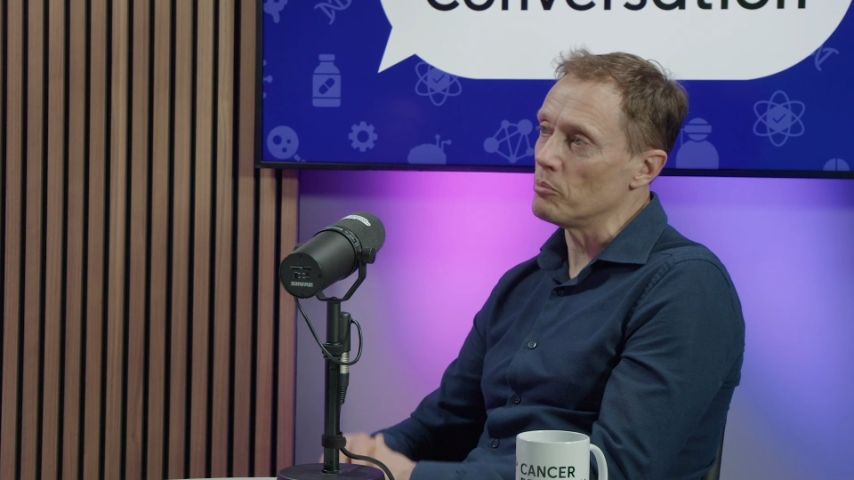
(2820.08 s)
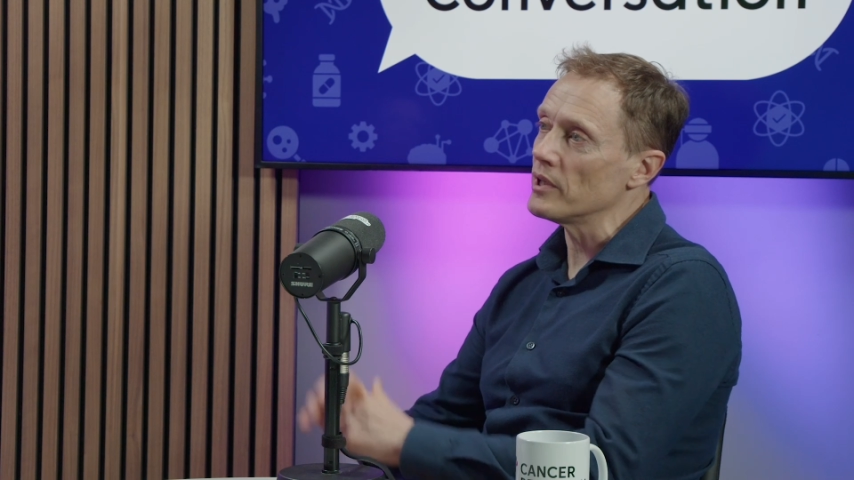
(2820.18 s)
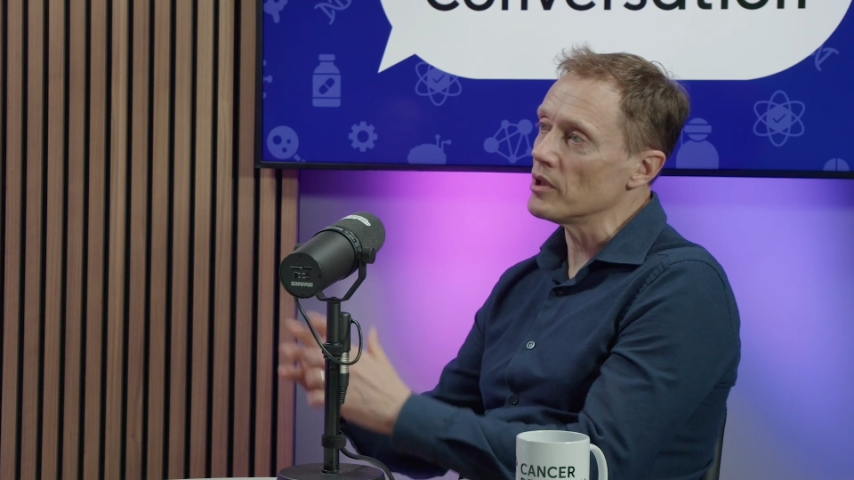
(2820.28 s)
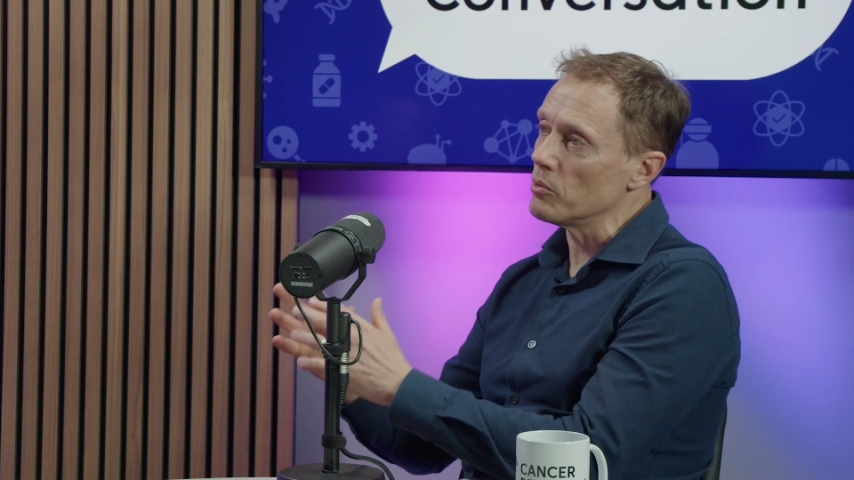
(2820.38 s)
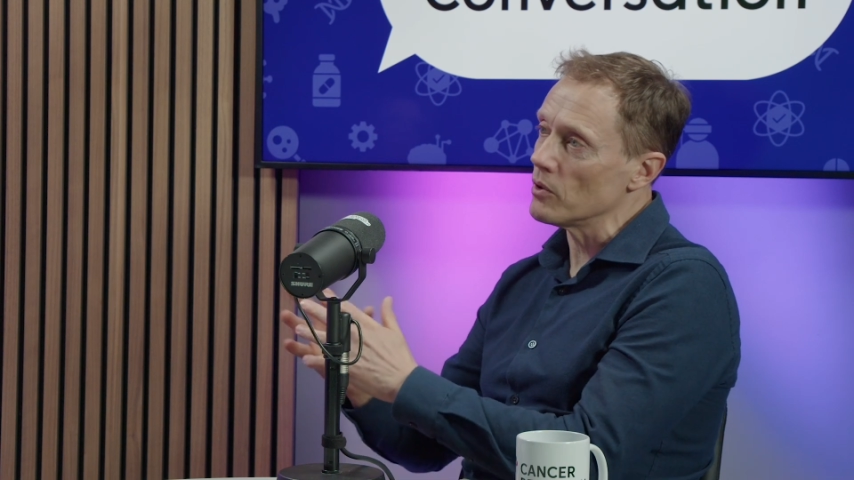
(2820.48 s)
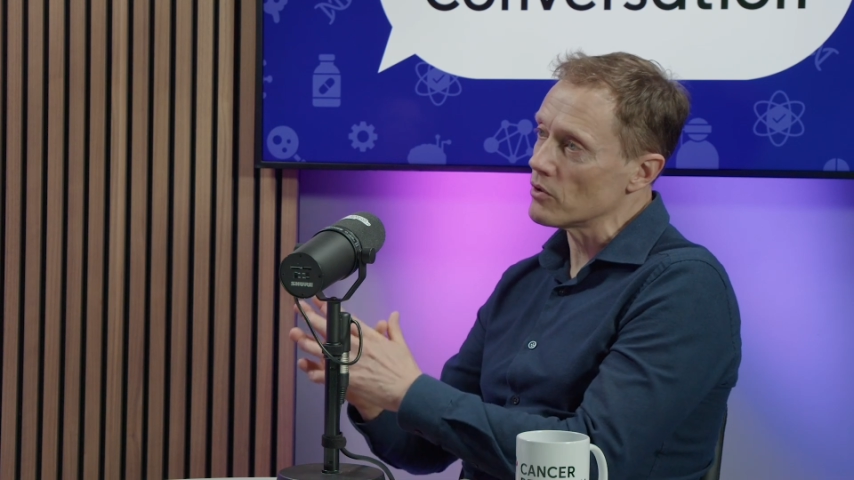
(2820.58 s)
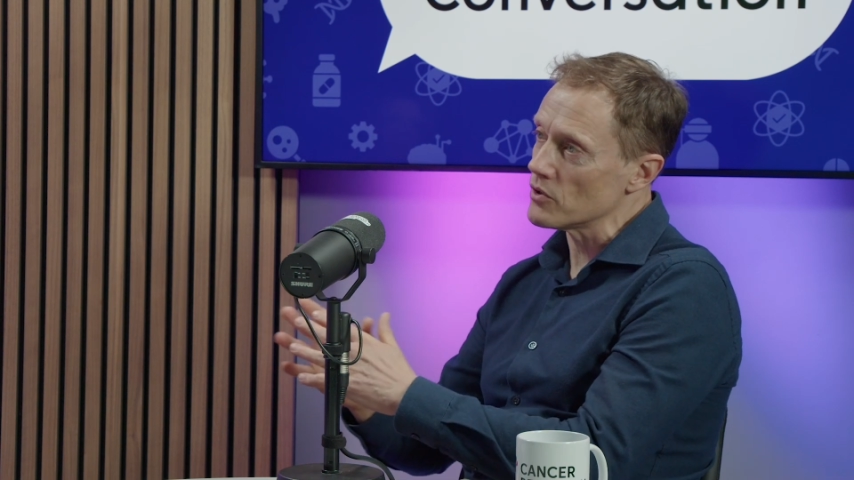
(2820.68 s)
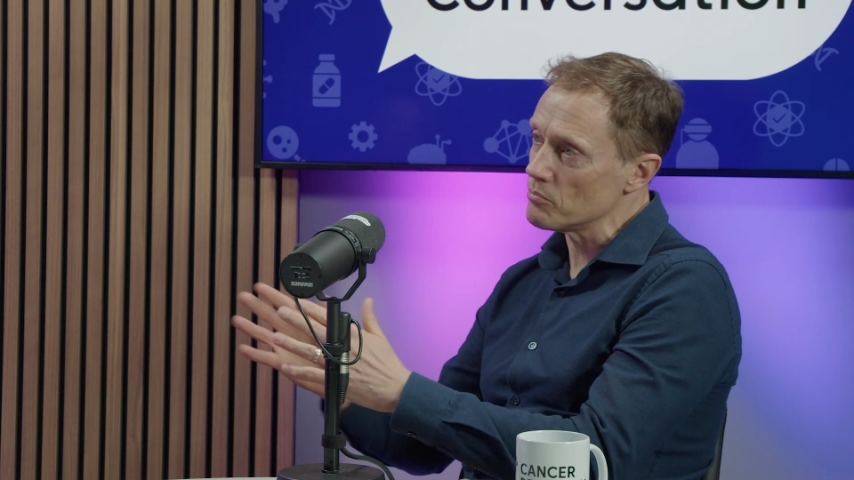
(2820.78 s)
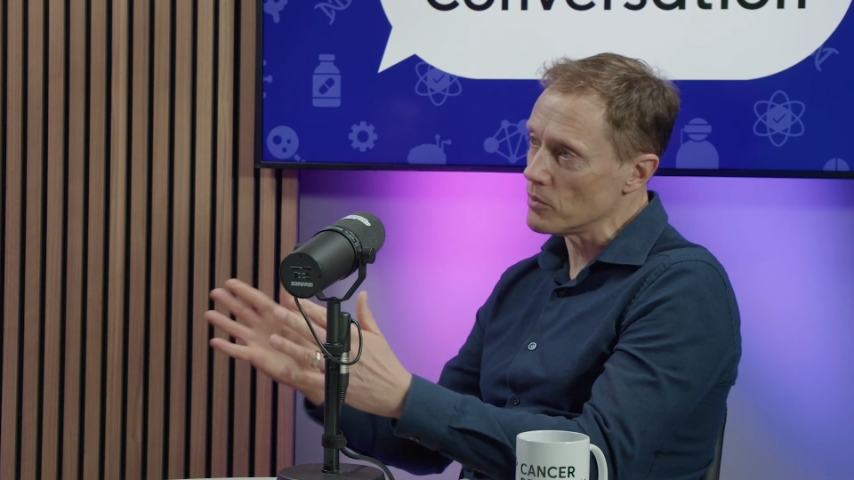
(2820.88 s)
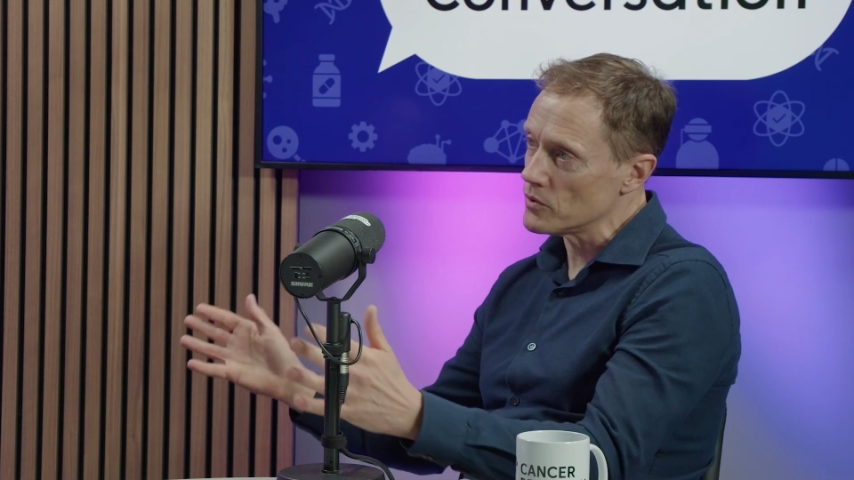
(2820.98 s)
applicable
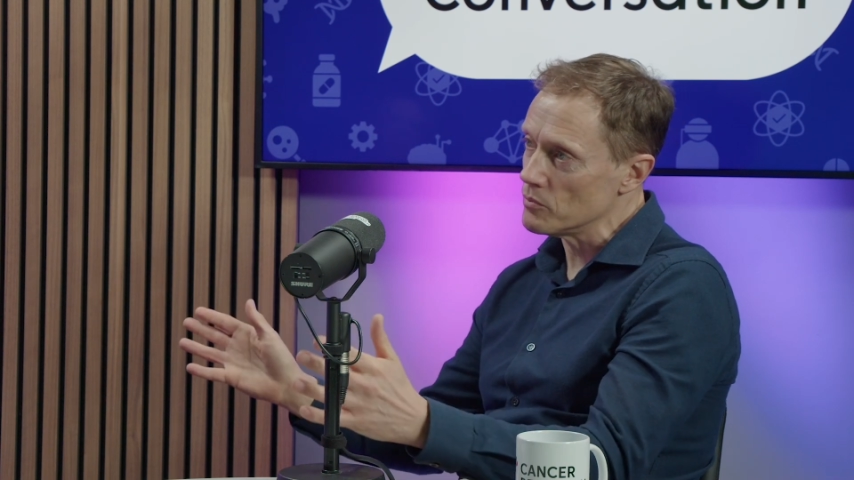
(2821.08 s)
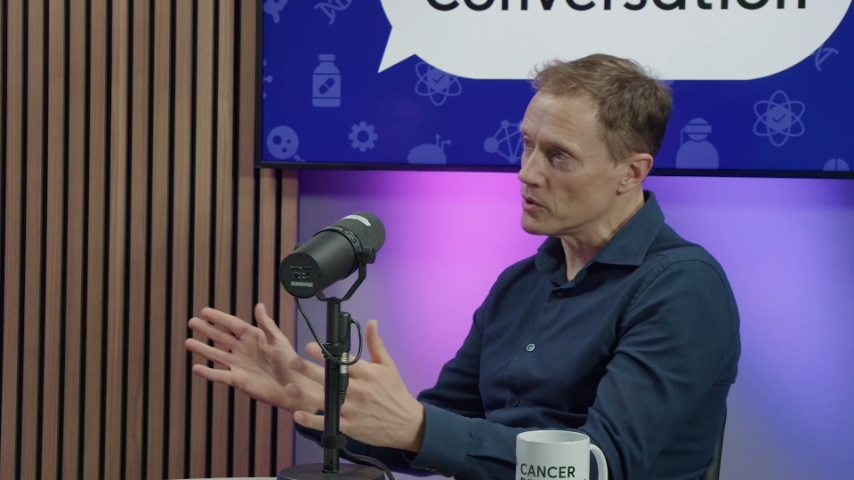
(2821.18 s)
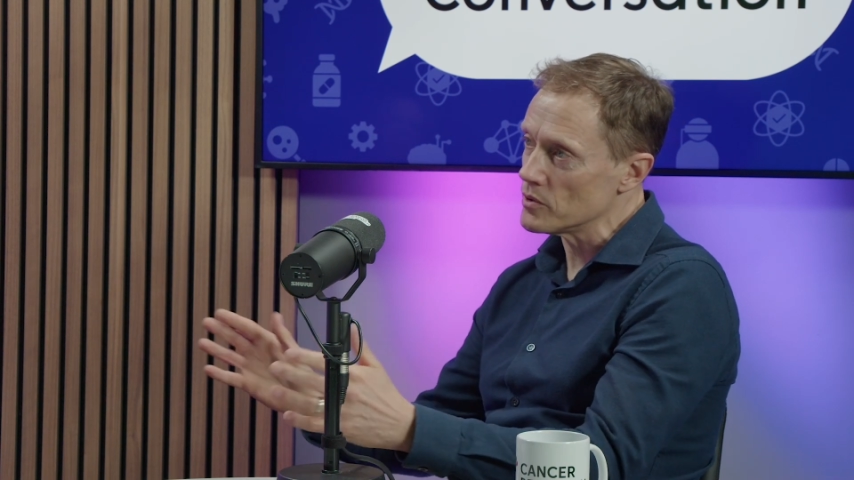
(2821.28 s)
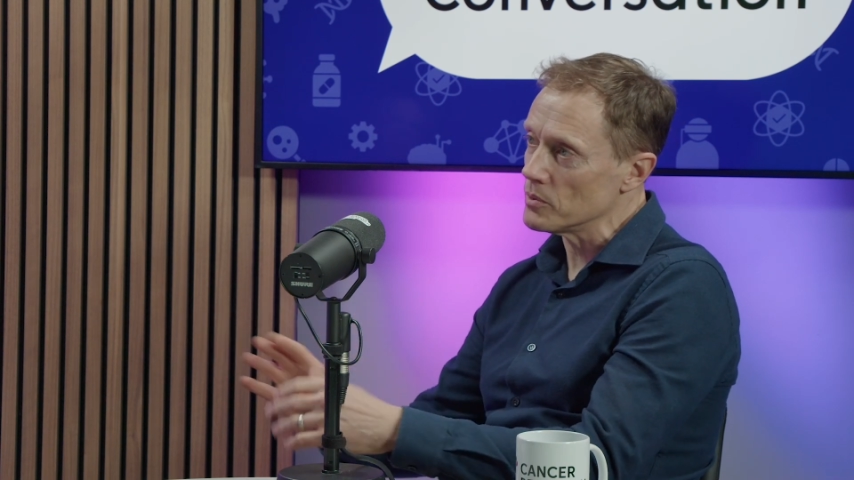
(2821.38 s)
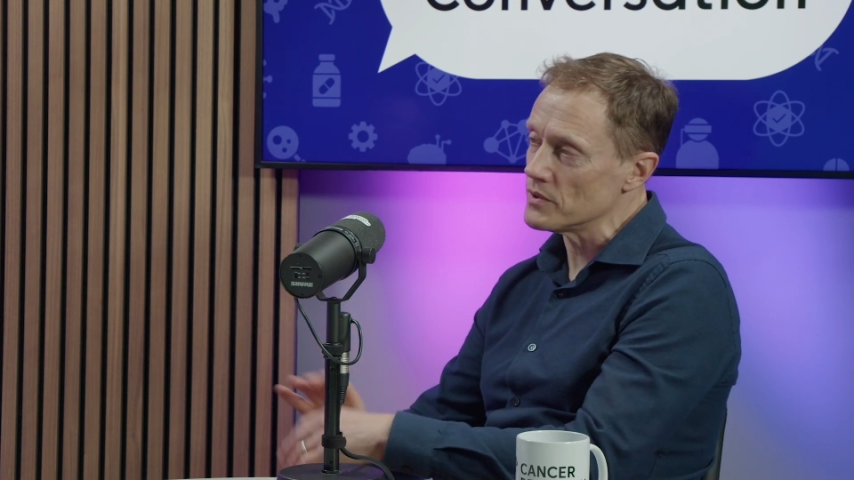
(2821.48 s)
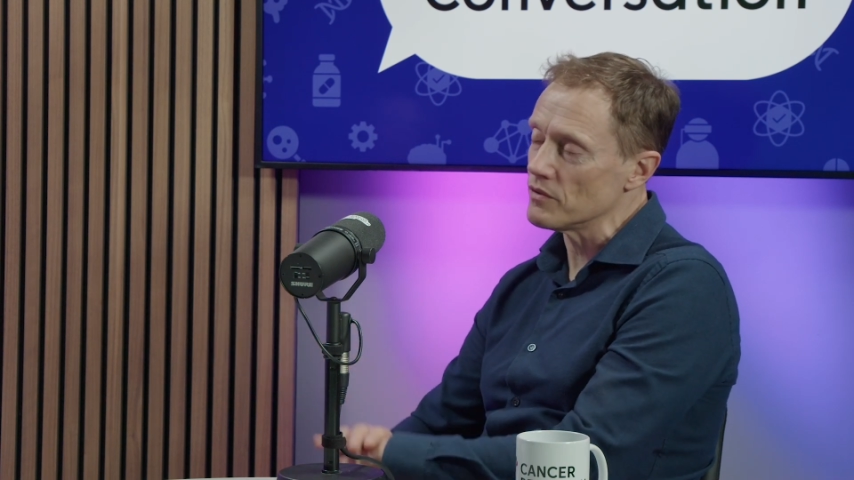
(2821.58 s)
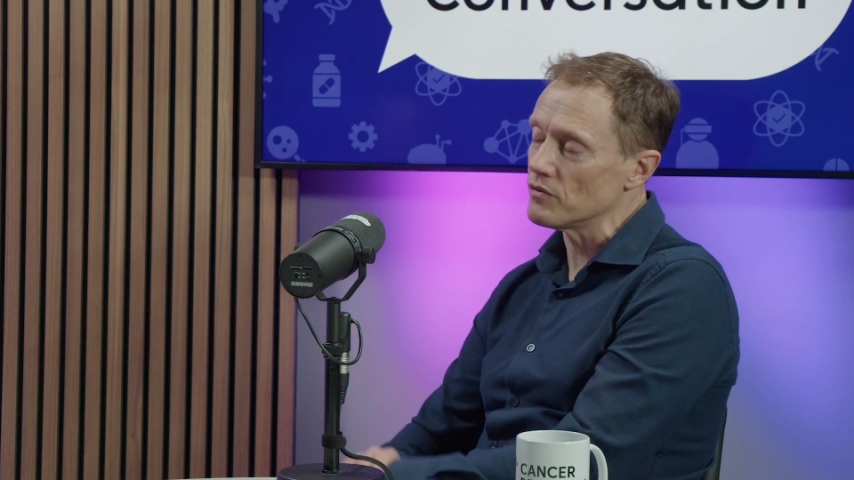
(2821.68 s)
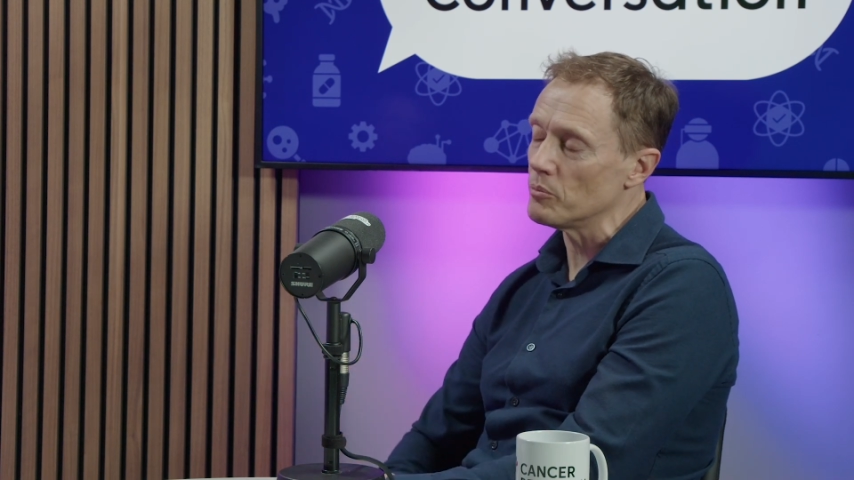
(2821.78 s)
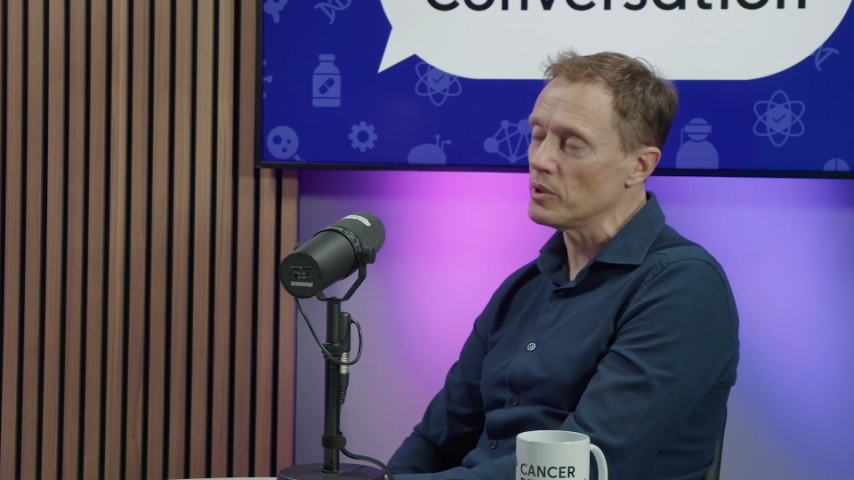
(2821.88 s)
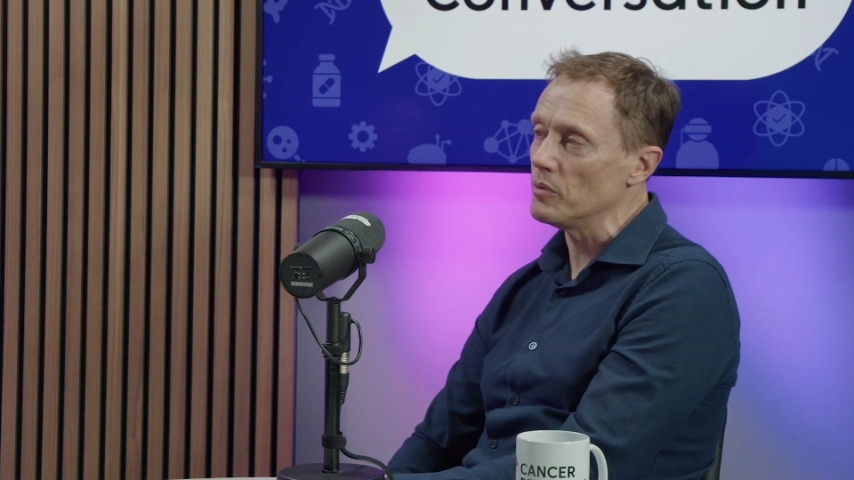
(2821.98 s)
across multiple
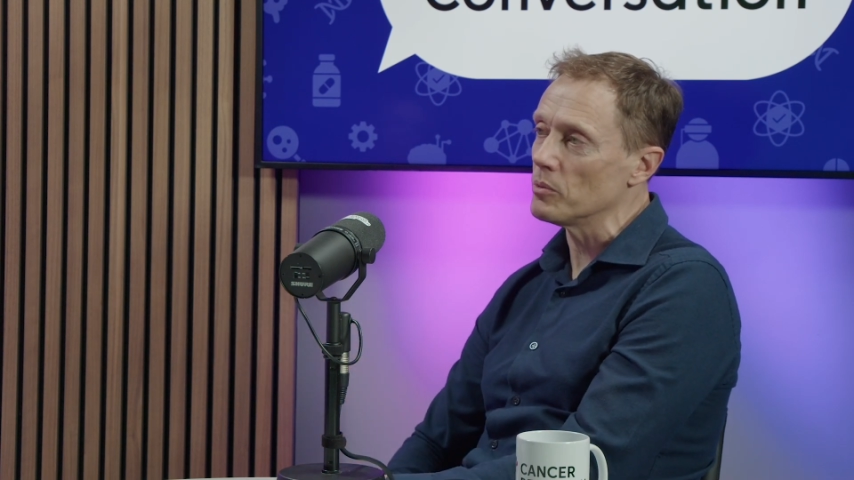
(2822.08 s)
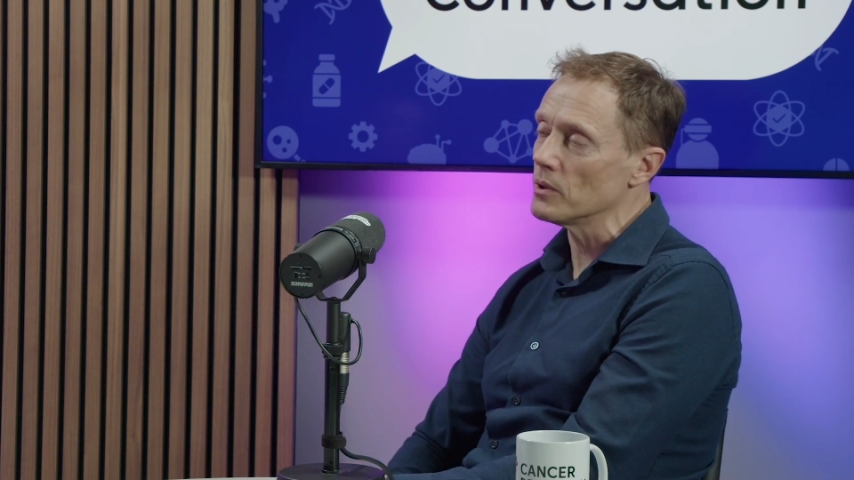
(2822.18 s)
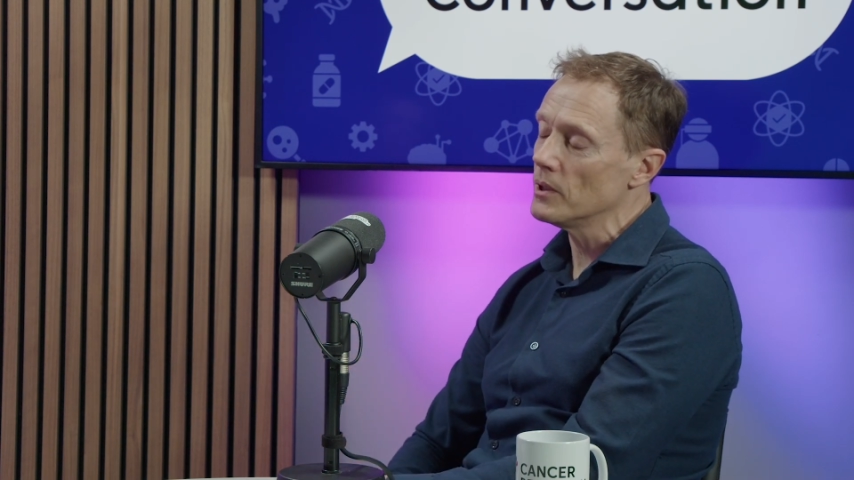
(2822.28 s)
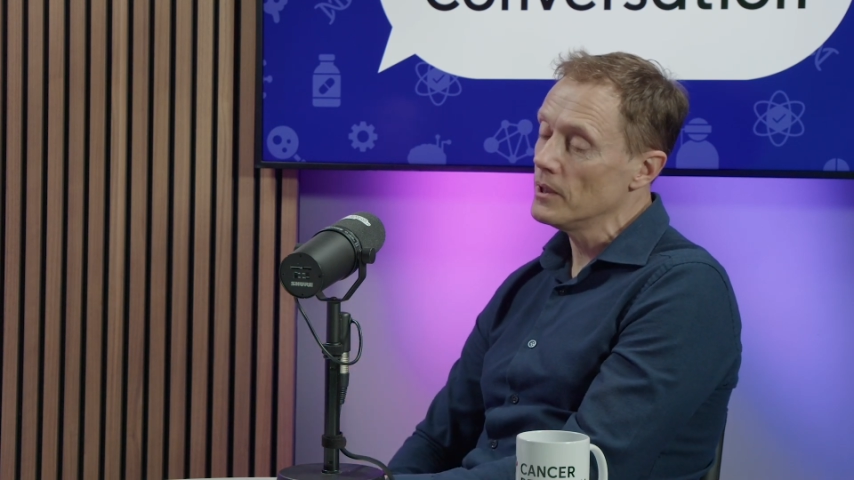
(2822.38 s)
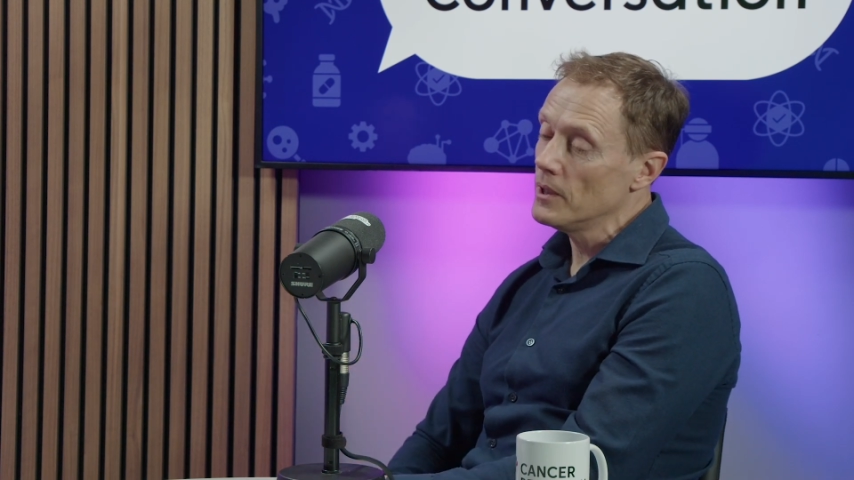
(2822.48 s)
different people.